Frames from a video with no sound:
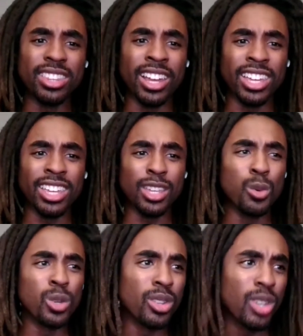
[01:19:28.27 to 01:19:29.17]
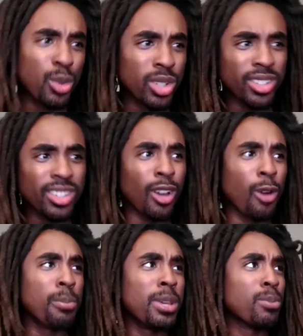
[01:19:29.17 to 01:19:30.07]
Like he would
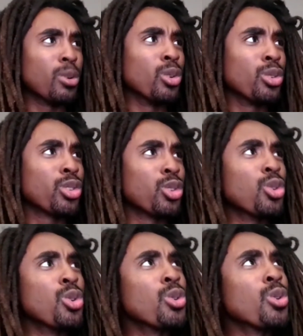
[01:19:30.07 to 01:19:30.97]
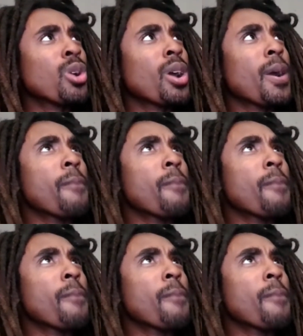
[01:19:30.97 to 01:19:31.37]
tell people to